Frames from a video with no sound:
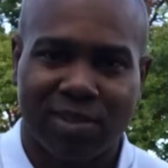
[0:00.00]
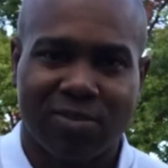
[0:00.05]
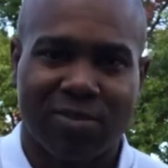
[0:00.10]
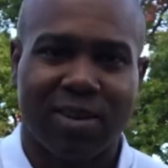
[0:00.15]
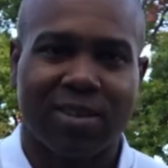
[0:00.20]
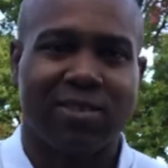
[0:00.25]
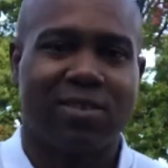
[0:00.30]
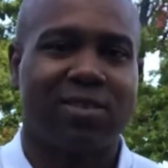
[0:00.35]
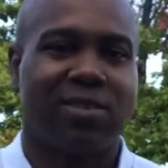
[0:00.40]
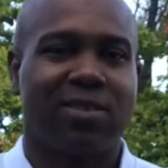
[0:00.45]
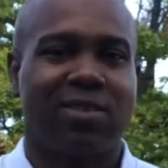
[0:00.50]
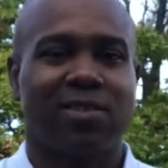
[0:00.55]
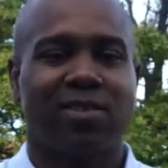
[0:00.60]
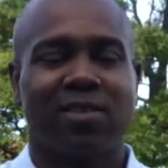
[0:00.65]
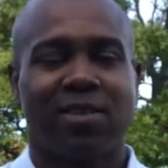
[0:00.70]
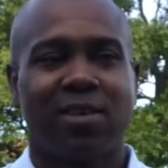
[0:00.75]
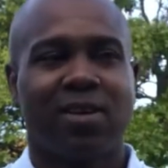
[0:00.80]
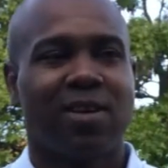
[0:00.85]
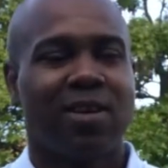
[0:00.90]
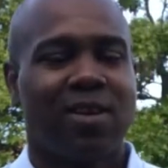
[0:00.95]

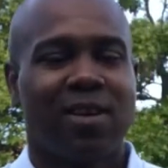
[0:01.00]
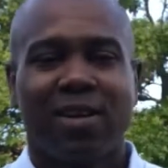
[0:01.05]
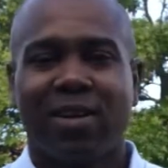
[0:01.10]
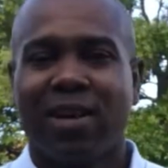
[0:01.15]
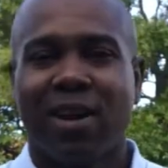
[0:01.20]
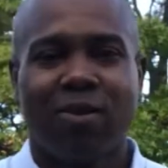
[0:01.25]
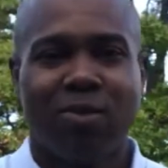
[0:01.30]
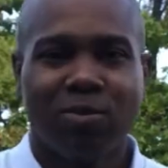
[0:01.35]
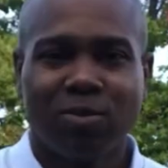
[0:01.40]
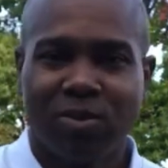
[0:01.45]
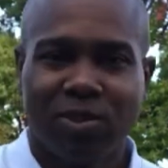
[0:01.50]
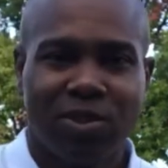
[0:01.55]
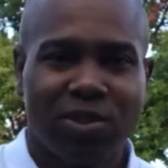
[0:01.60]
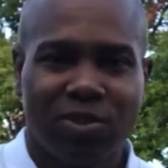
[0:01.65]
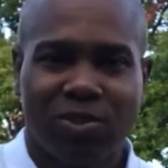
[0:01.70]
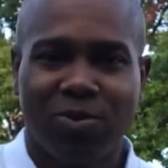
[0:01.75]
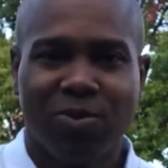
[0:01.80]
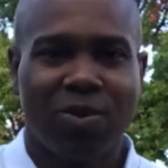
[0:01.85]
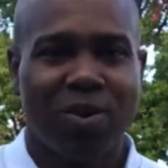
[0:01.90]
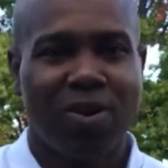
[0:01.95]
strategist that will
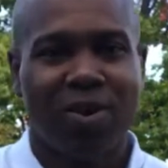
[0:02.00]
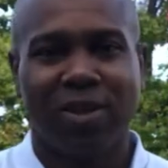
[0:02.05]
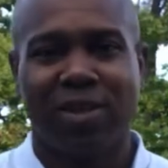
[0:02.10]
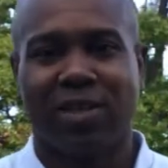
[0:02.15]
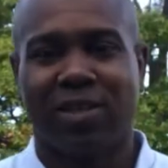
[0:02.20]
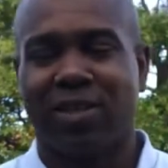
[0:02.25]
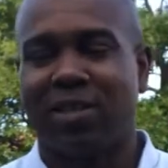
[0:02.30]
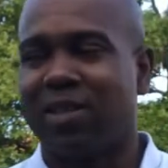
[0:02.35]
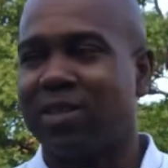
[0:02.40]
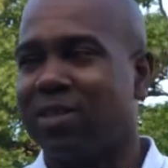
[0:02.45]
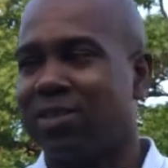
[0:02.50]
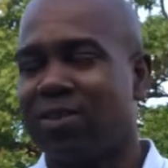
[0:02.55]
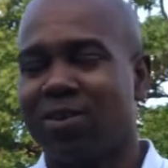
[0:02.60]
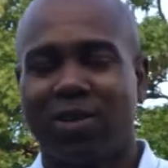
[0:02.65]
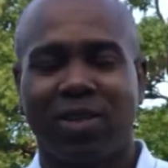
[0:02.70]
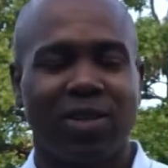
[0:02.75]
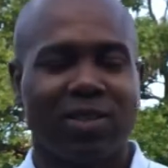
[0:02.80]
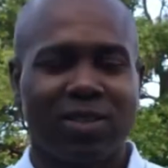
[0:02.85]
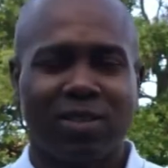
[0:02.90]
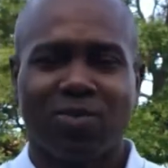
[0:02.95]
teach you all these things. So
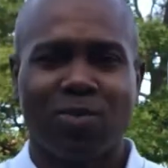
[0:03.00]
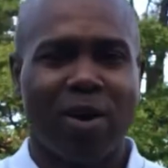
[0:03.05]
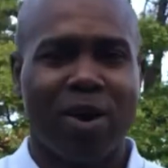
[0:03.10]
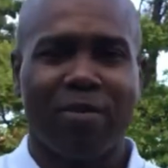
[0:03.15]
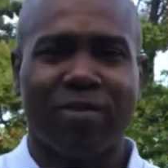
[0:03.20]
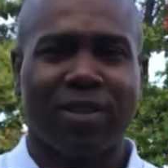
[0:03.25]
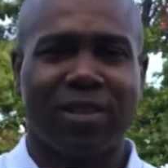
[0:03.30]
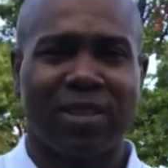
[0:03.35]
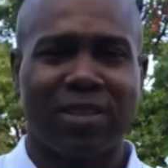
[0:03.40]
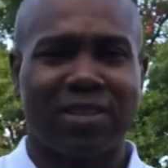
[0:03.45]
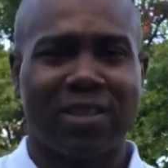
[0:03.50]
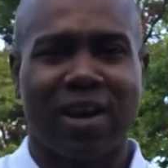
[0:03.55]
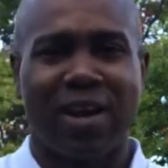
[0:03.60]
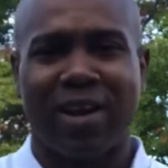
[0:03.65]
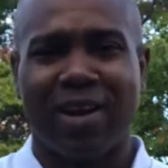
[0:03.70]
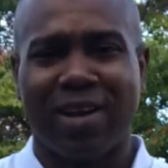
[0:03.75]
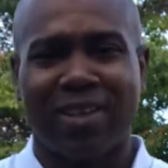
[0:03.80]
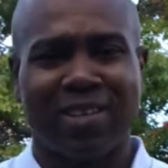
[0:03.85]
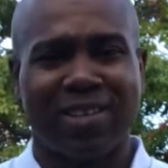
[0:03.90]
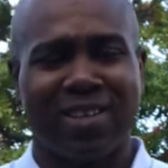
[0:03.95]
this is one of the things I
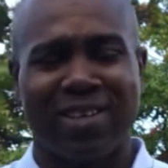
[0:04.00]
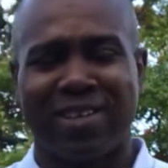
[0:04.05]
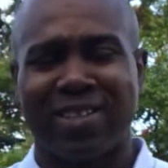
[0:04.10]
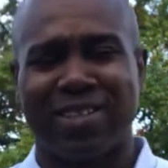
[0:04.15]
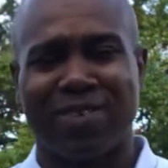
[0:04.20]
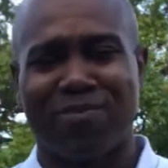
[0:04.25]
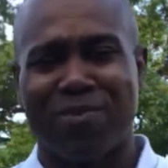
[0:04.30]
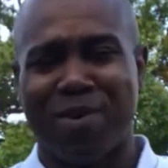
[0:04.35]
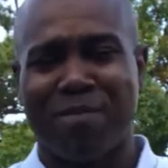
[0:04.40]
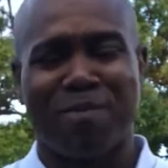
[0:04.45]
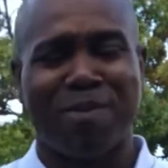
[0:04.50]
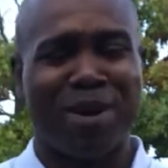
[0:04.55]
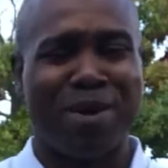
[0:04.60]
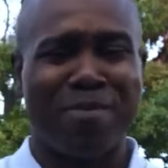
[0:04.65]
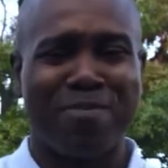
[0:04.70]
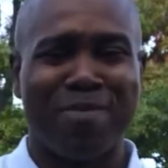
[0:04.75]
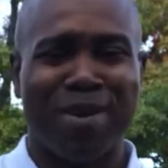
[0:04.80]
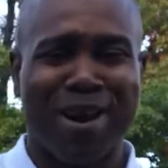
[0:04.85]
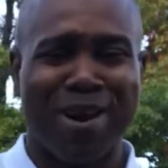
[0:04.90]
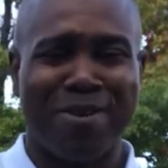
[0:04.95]
learned in SFM,
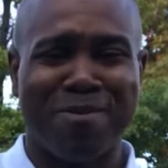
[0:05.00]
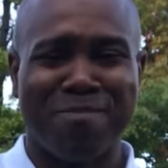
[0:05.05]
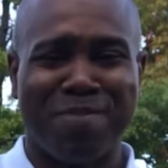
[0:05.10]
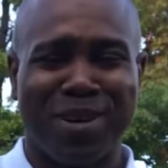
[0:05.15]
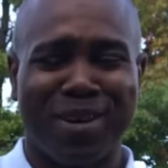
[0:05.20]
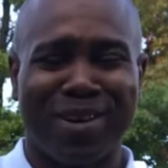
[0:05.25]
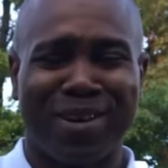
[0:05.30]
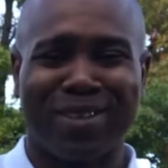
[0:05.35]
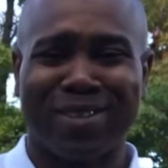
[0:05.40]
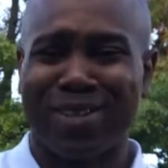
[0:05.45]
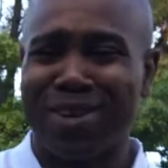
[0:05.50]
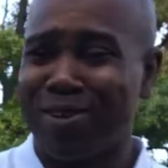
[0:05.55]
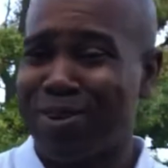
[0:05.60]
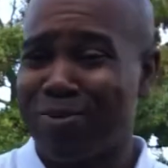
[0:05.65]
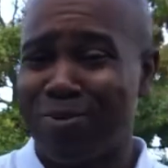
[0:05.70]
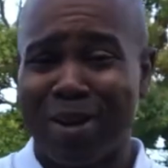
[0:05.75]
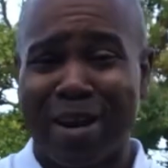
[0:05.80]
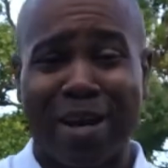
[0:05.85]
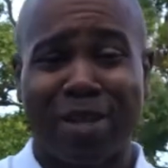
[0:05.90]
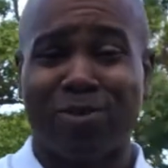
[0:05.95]
in my opinion. So
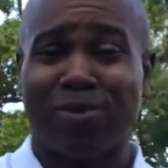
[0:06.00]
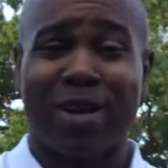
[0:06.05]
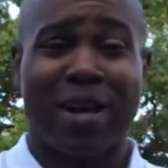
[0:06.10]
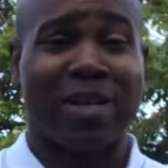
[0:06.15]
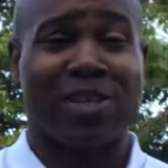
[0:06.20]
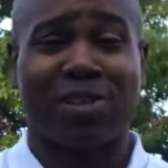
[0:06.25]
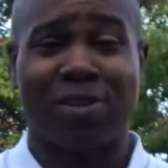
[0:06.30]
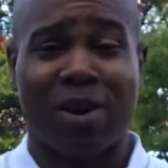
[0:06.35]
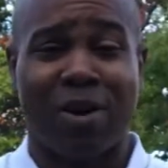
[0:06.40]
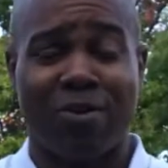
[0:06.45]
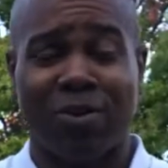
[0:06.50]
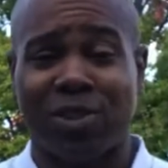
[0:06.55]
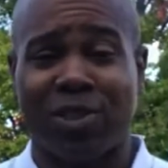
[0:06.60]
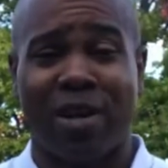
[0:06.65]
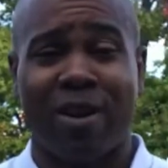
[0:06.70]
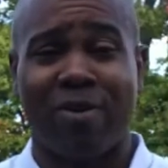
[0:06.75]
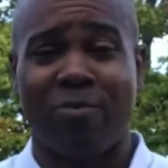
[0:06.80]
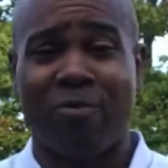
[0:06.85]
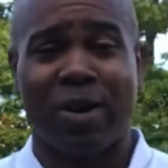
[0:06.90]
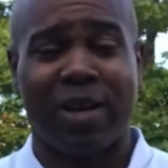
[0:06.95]
that's what I was
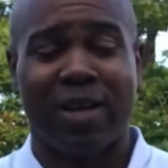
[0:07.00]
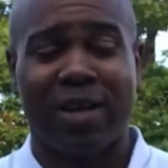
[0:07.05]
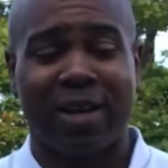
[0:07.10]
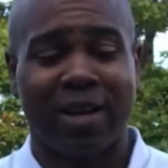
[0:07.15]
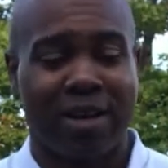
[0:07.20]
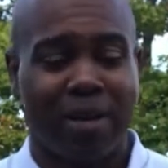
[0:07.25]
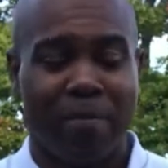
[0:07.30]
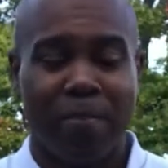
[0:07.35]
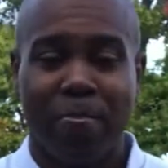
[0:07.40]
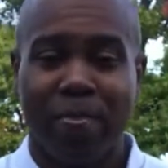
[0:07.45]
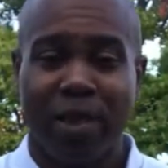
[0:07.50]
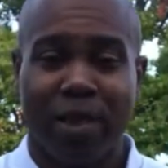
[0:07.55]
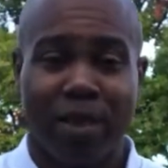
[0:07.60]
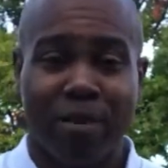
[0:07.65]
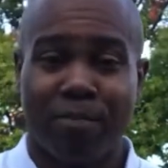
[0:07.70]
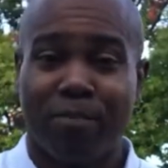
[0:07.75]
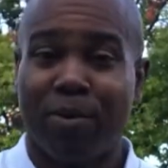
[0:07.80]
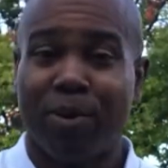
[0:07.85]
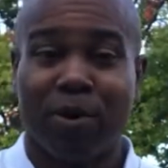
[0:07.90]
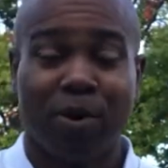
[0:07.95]
sharing with the
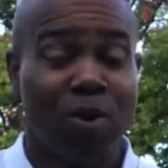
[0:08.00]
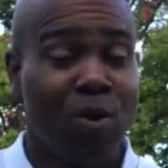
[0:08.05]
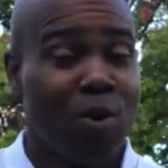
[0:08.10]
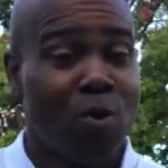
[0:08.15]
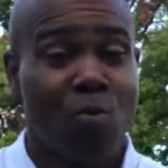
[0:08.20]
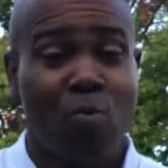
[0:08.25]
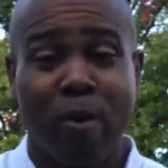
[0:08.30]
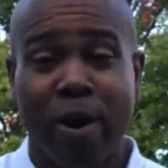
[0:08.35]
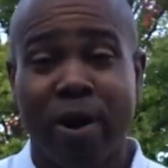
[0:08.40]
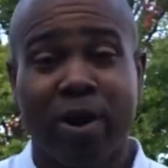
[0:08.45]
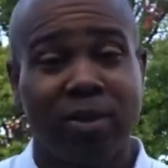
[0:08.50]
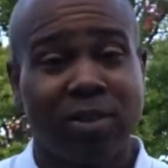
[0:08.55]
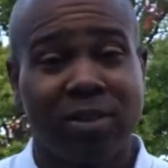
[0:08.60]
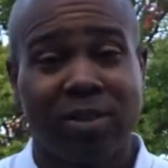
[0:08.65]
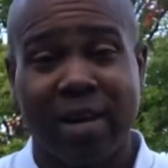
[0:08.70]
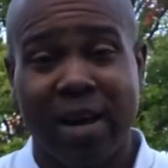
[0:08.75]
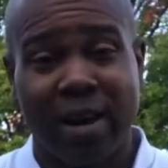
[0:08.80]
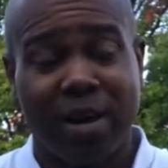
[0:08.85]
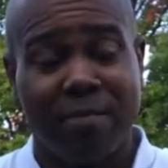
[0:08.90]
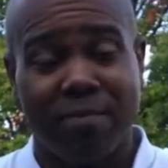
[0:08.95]
blog. We don't
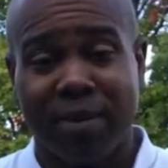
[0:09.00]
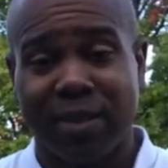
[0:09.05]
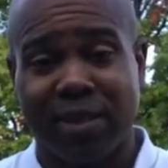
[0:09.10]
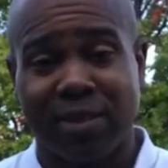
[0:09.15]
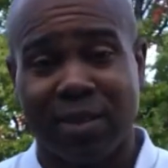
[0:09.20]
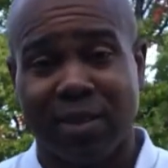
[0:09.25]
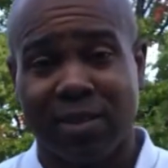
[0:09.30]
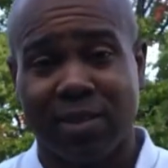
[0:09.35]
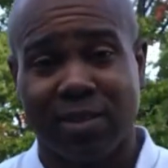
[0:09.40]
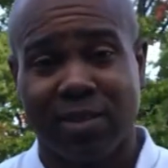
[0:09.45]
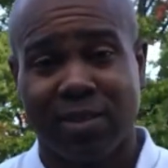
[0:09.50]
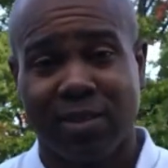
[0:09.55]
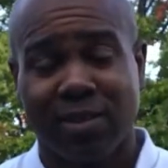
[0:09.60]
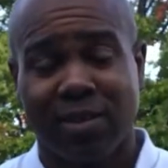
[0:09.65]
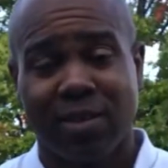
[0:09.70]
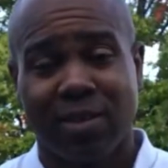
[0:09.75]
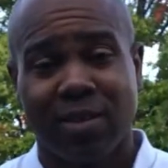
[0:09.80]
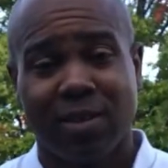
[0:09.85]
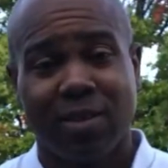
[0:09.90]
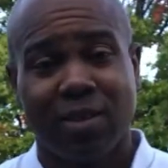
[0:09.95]
start a business
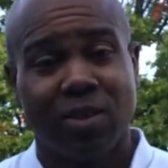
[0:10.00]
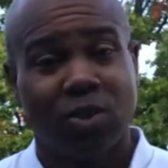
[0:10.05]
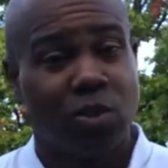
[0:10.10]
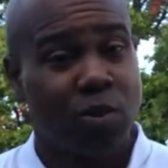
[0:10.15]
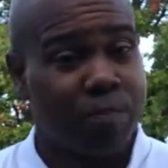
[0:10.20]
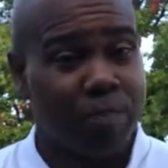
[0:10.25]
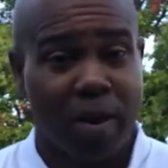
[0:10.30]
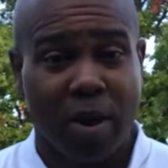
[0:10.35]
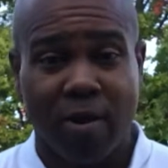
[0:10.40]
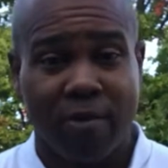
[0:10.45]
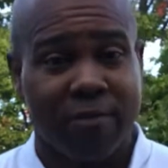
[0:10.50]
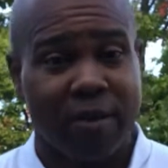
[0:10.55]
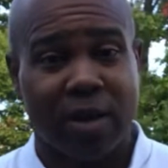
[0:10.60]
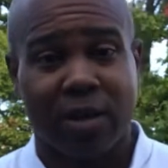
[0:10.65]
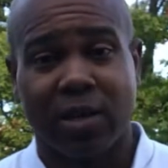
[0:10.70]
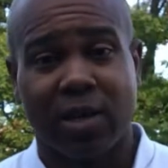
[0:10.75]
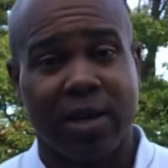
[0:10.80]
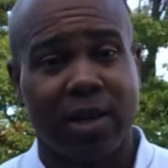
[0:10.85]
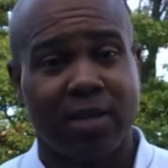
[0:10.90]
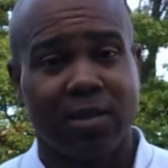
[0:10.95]
to pay off our
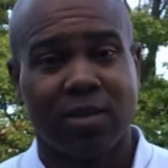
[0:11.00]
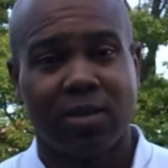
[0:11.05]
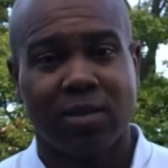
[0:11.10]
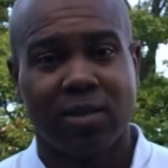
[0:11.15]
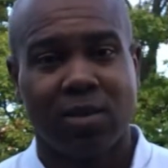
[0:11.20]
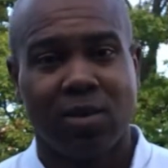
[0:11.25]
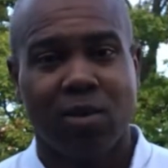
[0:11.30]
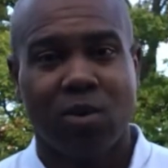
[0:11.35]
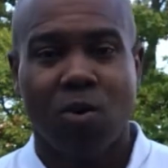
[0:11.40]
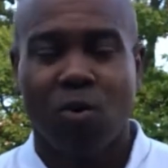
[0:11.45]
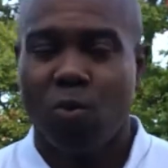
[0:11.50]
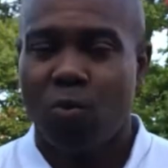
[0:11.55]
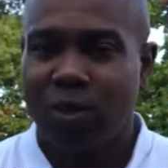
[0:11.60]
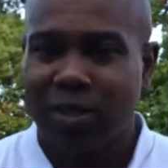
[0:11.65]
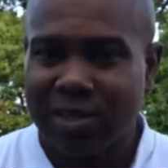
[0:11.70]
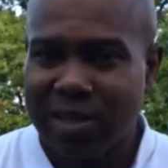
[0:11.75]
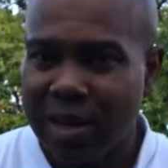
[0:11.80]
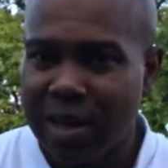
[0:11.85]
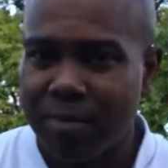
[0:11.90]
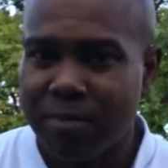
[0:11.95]
debt. We
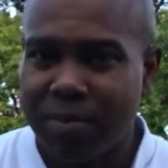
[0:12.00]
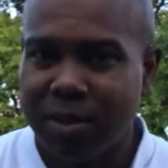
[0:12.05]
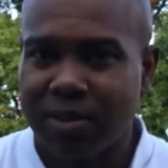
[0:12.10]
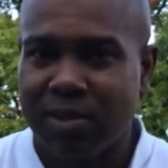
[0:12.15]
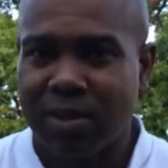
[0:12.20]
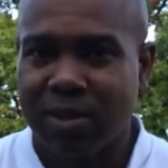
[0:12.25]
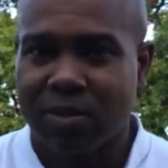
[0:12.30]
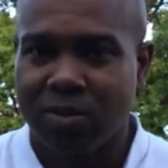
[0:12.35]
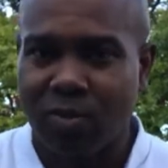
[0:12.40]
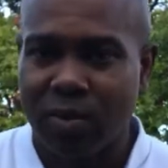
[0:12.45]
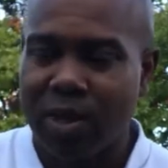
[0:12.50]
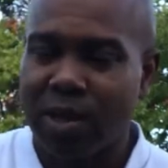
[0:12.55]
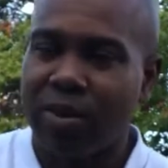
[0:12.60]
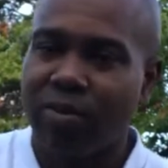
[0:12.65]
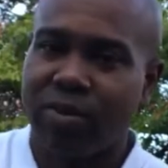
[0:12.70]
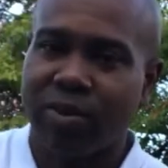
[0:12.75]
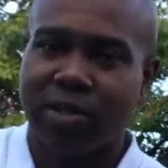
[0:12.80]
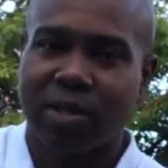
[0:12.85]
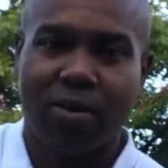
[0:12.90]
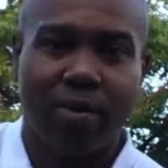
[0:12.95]
start a business to
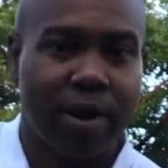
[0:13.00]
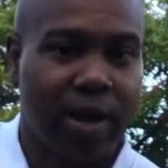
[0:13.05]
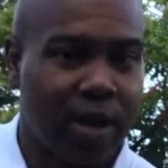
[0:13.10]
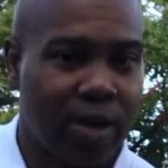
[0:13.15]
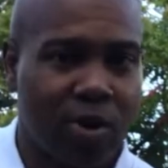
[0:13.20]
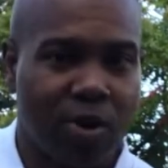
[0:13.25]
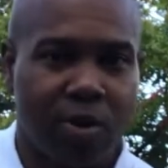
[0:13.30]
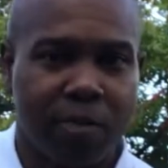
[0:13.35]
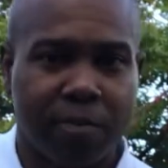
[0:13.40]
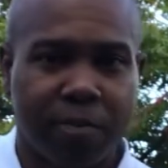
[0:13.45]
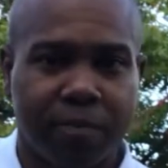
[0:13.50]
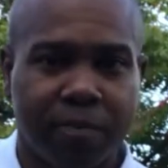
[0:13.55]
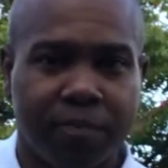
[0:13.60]
increase our income.